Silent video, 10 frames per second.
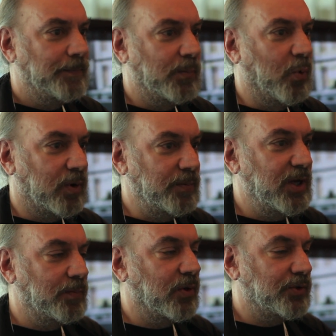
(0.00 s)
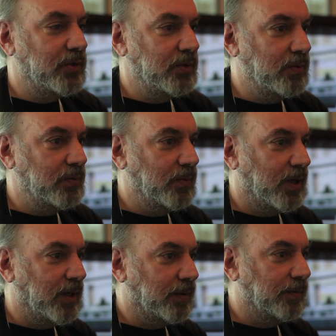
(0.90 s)
more amenable to
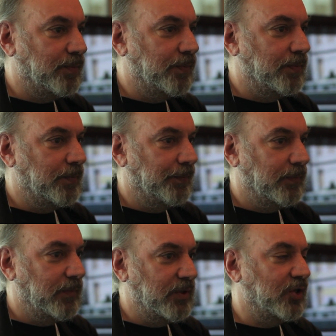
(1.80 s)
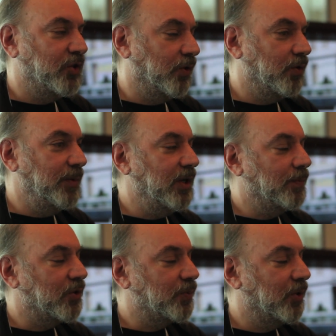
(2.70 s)
digital intermediate
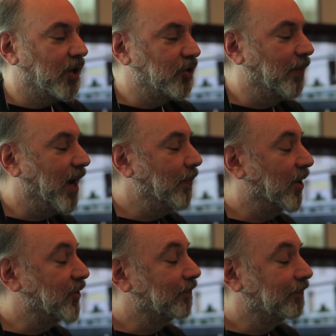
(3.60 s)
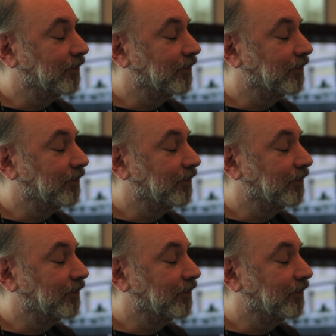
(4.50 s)
post-production pipelines.